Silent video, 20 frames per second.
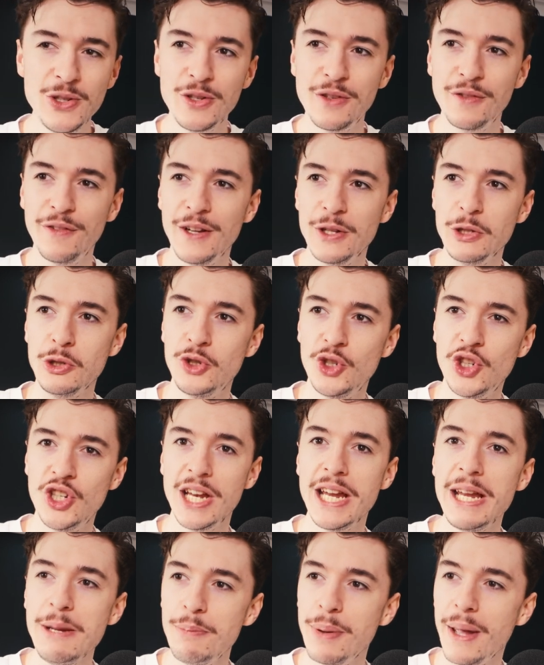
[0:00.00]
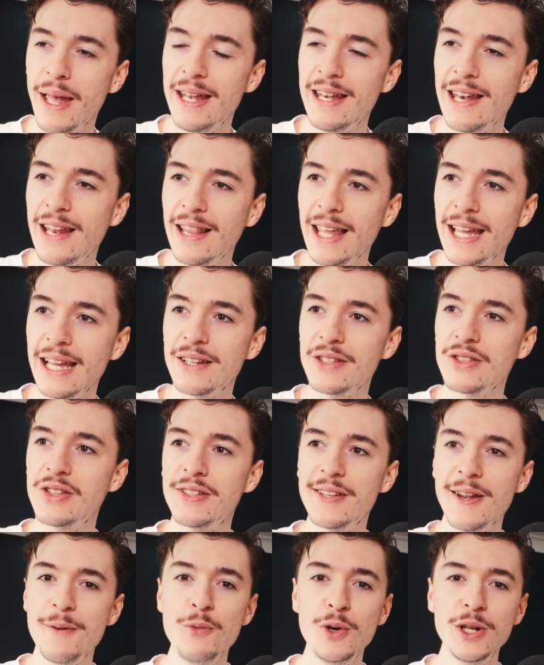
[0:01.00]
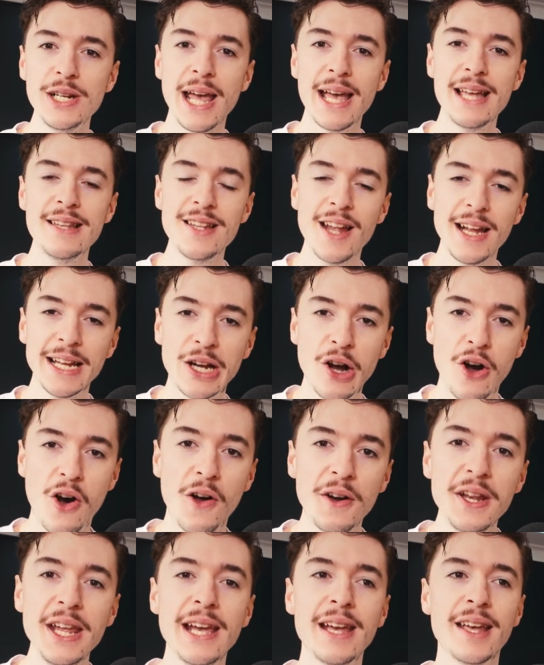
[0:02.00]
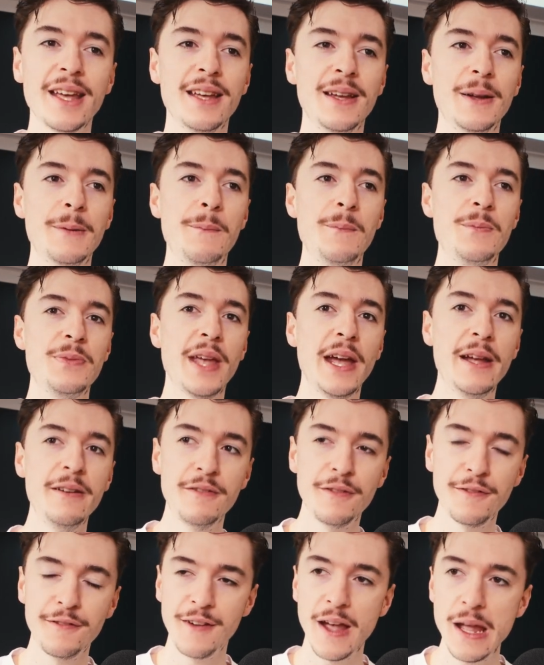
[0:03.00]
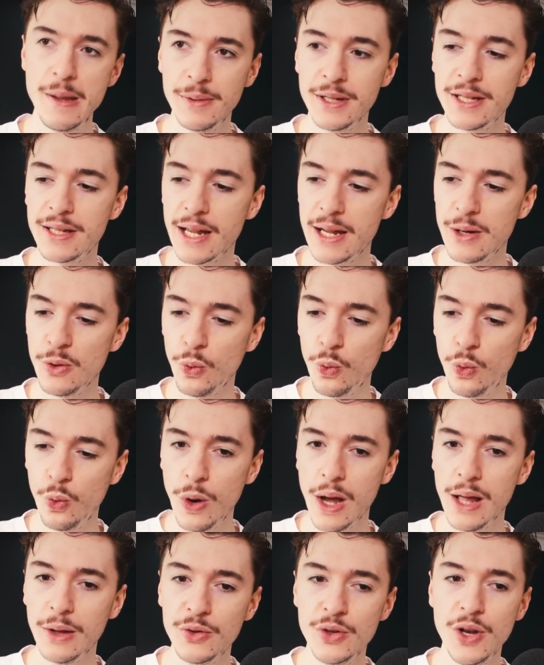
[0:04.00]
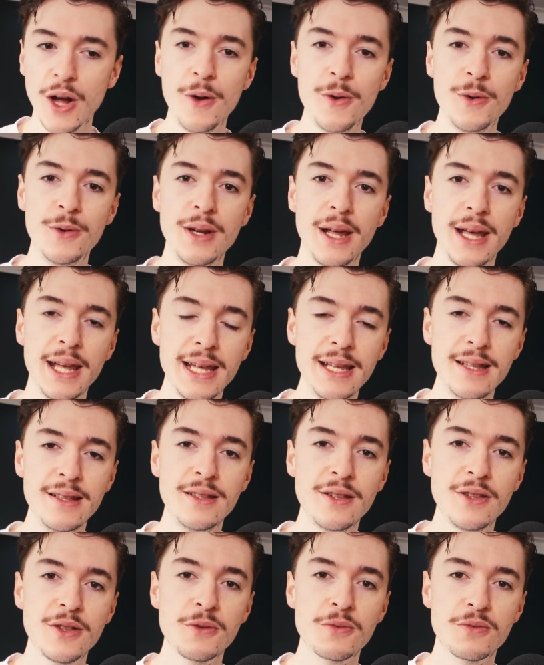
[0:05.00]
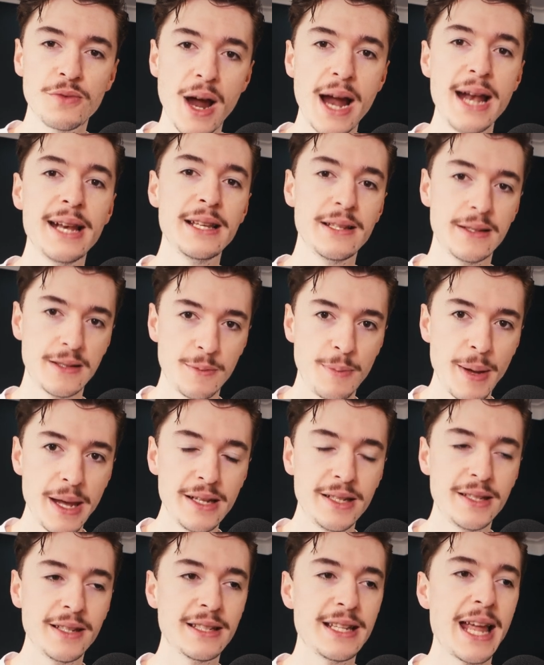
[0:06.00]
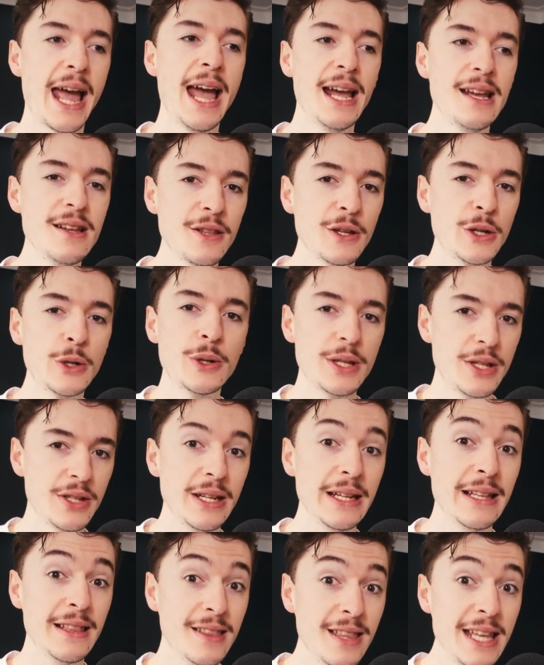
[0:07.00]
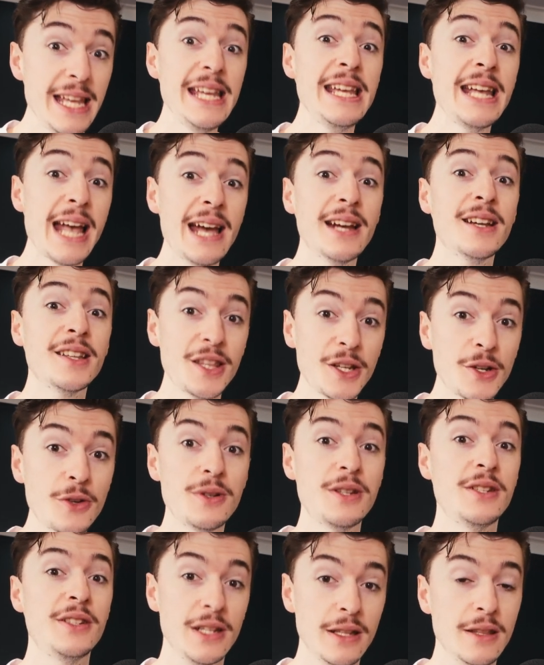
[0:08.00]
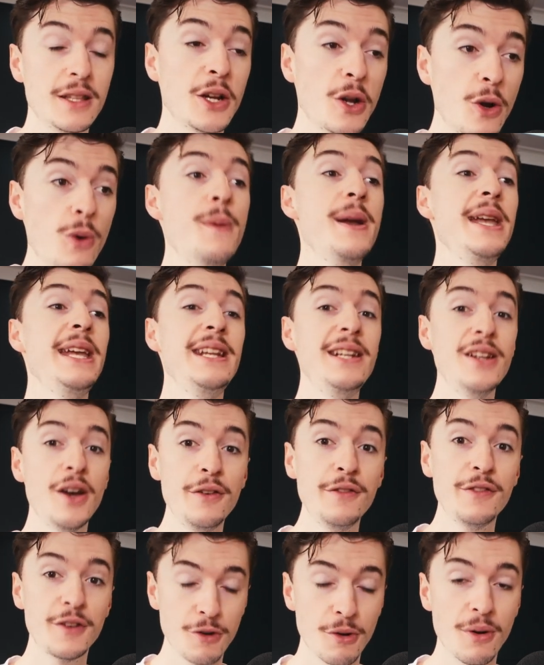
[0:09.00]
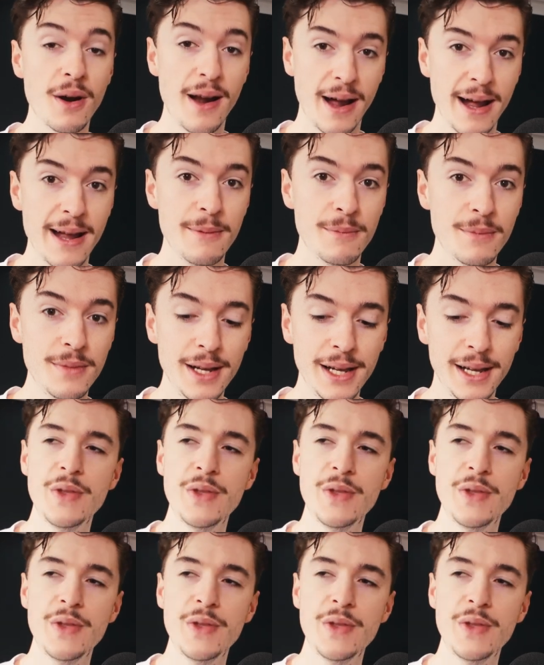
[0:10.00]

just felt cheap, and like someone as iconic and famous and well-known in the writing space as Agatha Christie, the queen of crime.